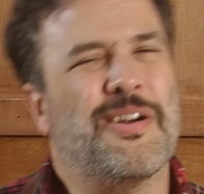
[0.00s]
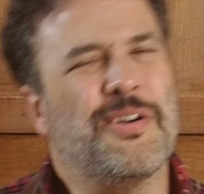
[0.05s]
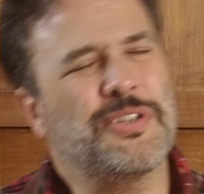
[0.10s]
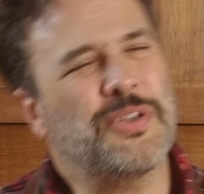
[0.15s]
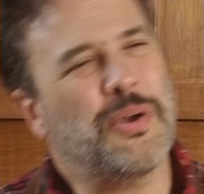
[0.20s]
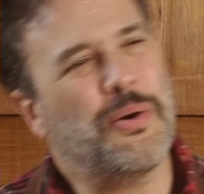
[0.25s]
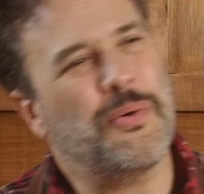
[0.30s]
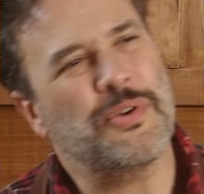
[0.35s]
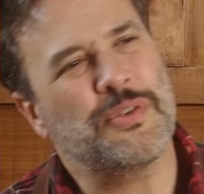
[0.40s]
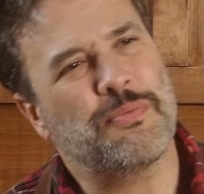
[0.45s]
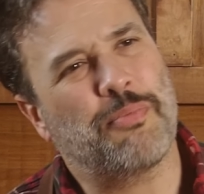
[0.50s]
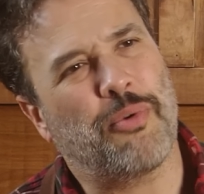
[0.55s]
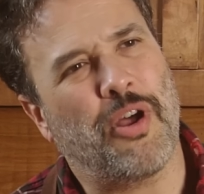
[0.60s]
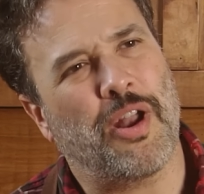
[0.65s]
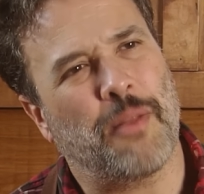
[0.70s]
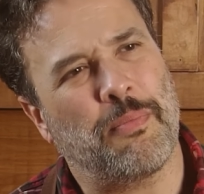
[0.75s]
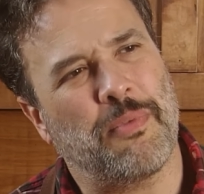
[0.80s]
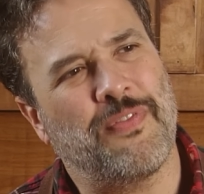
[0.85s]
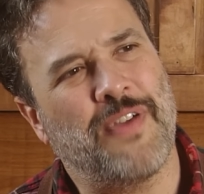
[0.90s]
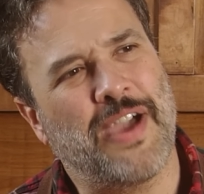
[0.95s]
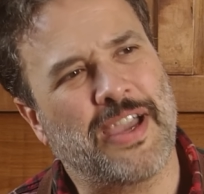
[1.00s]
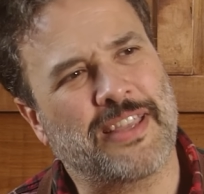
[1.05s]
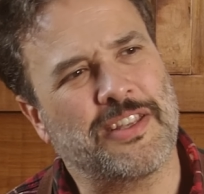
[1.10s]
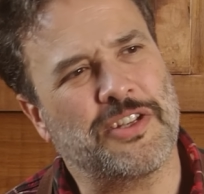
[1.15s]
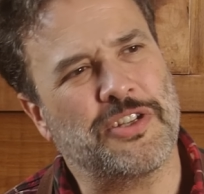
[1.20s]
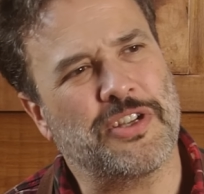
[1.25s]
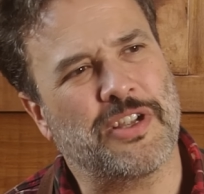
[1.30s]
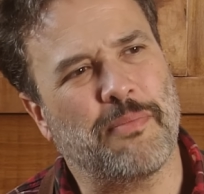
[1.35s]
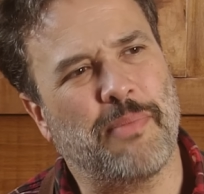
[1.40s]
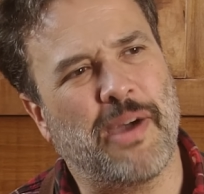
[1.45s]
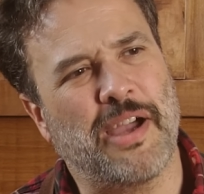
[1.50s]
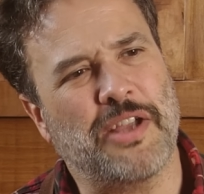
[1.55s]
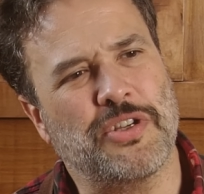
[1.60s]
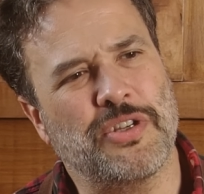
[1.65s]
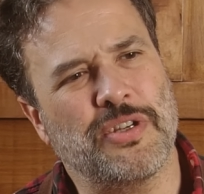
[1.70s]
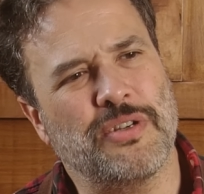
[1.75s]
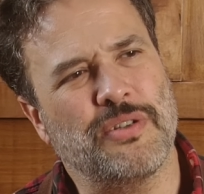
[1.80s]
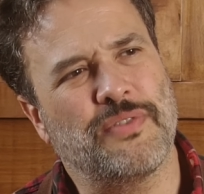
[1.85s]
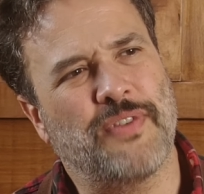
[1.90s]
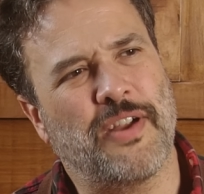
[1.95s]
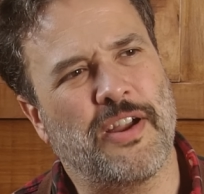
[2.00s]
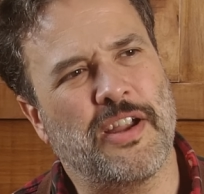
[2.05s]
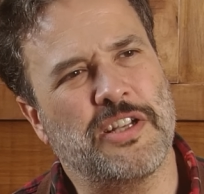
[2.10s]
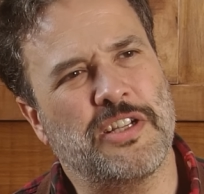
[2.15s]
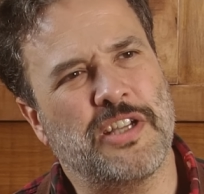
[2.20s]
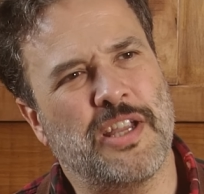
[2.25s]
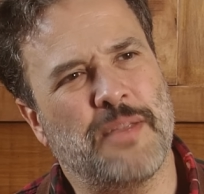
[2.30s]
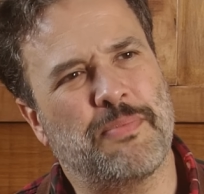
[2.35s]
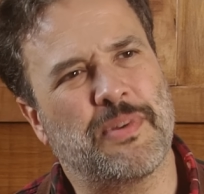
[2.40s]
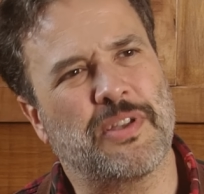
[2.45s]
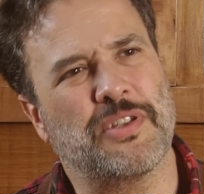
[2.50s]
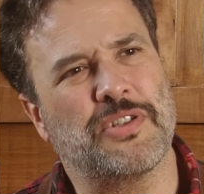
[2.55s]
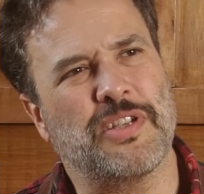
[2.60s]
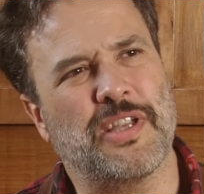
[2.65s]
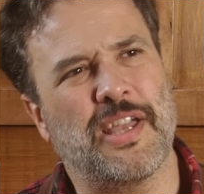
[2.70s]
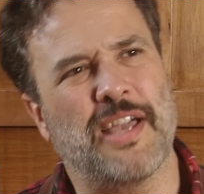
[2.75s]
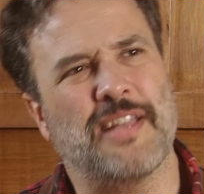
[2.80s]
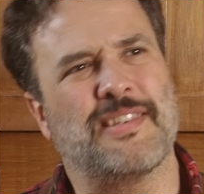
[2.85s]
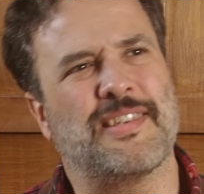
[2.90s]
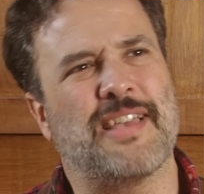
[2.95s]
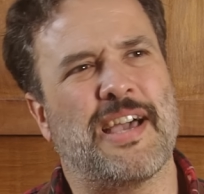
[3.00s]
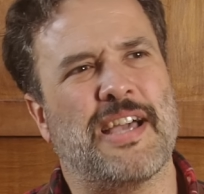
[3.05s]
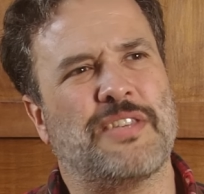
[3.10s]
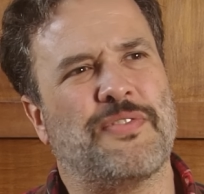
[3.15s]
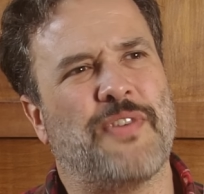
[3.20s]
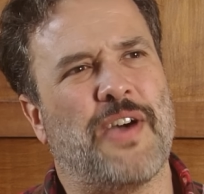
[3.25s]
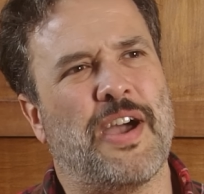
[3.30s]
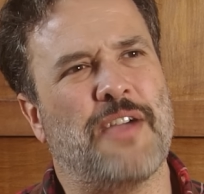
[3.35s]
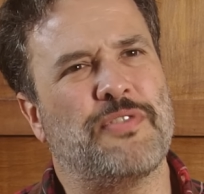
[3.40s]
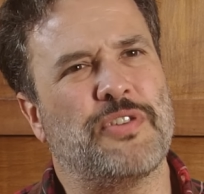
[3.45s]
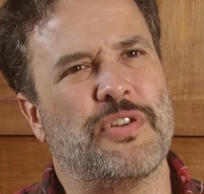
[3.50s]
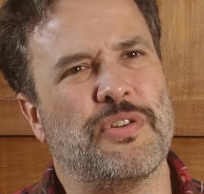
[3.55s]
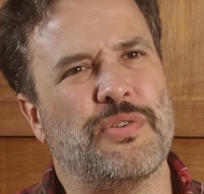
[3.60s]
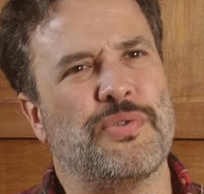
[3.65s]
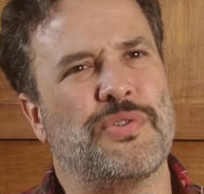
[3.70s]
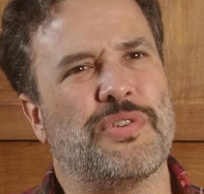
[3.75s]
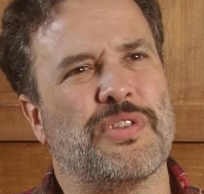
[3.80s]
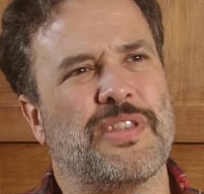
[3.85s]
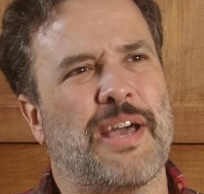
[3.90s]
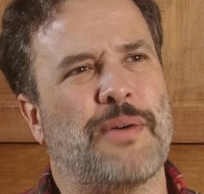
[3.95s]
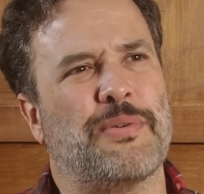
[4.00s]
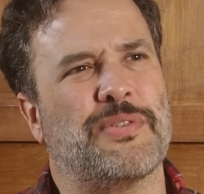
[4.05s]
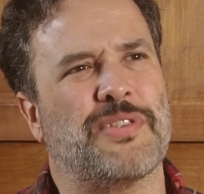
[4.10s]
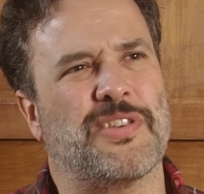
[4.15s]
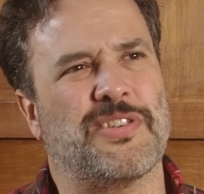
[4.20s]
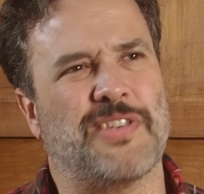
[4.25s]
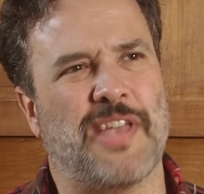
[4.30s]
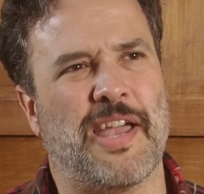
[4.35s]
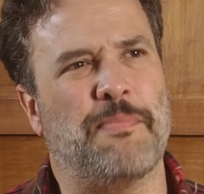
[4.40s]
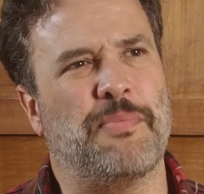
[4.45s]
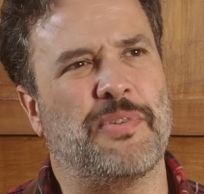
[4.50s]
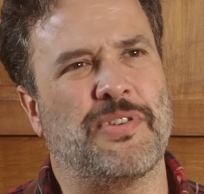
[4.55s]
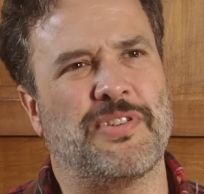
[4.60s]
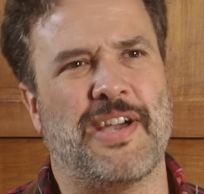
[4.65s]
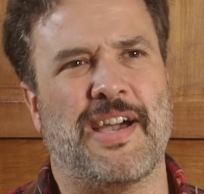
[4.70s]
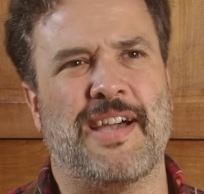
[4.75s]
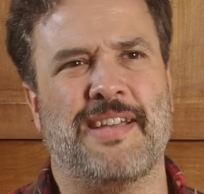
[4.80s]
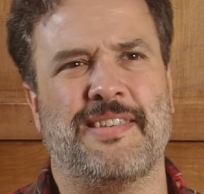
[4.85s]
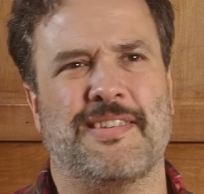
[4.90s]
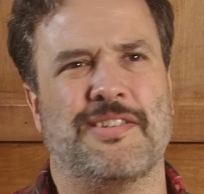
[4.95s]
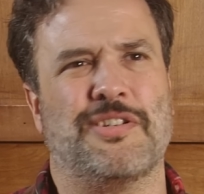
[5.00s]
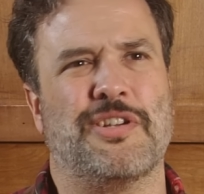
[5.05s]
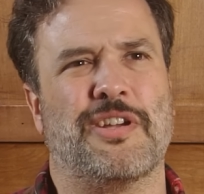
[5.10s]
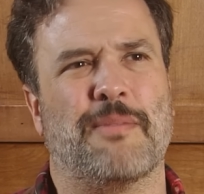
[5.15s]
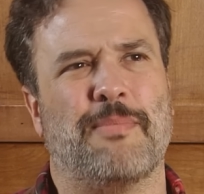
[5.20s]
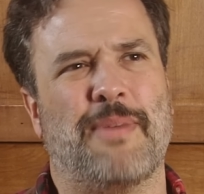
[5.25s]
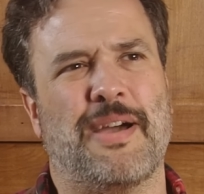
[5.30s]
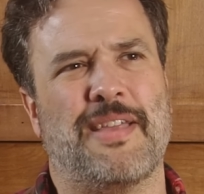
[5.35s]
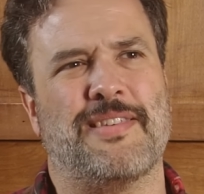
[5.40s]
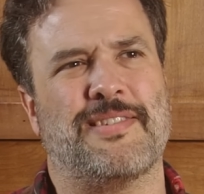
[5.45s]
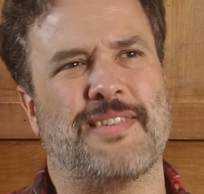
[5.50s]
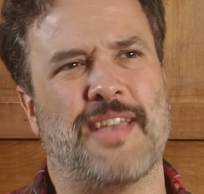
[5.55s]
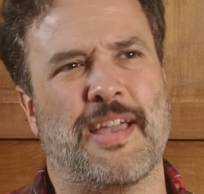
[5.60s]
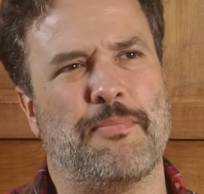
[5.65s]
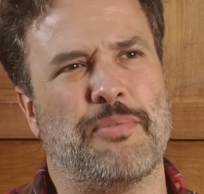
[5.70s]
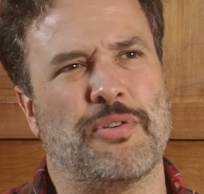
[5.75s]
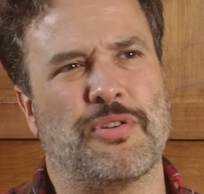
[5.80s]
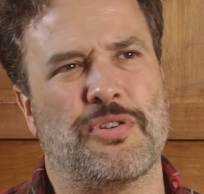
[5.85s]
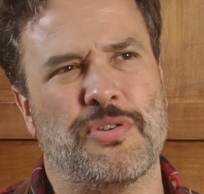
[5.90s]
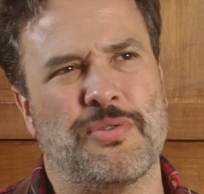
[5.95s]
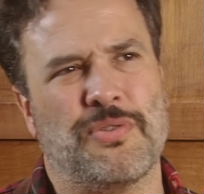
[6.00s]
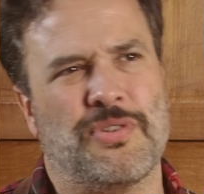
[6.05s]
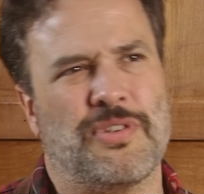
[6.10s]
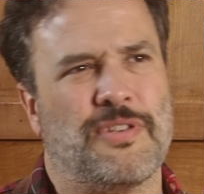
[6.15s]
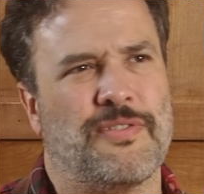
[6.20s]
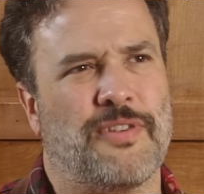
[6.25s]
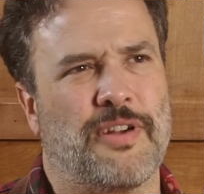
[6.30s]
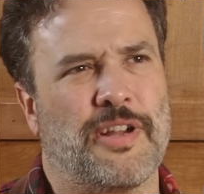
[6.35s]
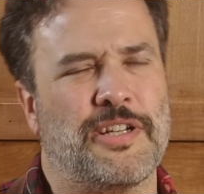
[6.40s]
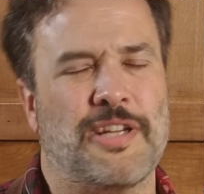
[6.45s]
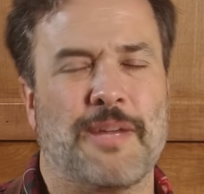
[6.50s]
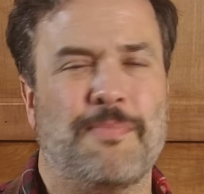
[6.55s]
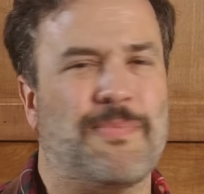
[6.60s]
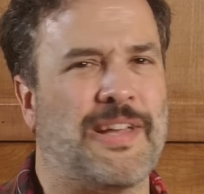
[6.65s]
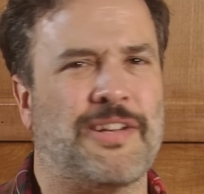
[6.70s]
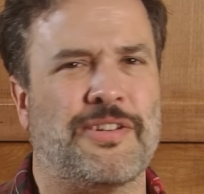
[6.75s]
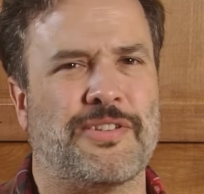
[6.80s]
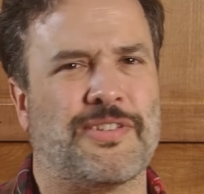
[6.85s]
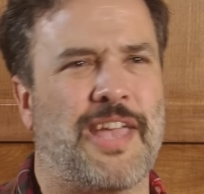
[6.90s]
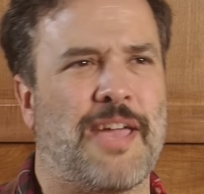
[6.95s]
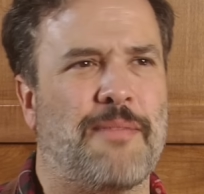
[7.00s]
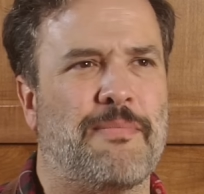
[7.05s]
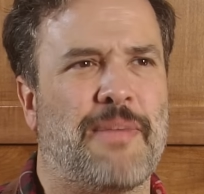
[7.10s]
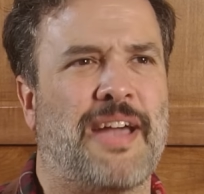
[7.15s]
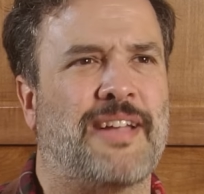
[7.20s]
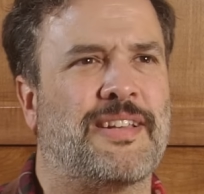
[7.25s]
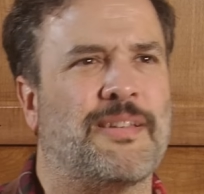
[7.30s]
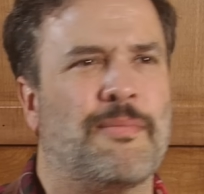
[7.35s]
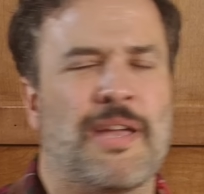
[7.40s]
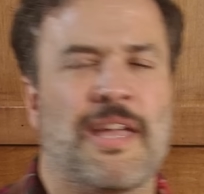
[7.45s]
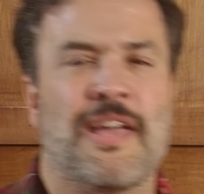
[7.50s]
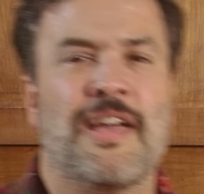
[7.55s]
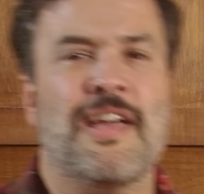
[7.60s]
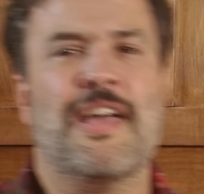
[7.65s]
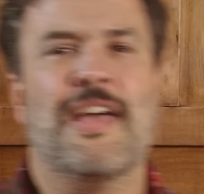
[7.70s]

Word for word: She also always brought up the fact that she could buy shoes very cheap because she had size five shoes and that was the sample size and she could buy the sample shoes is very cheap. That just came back to me.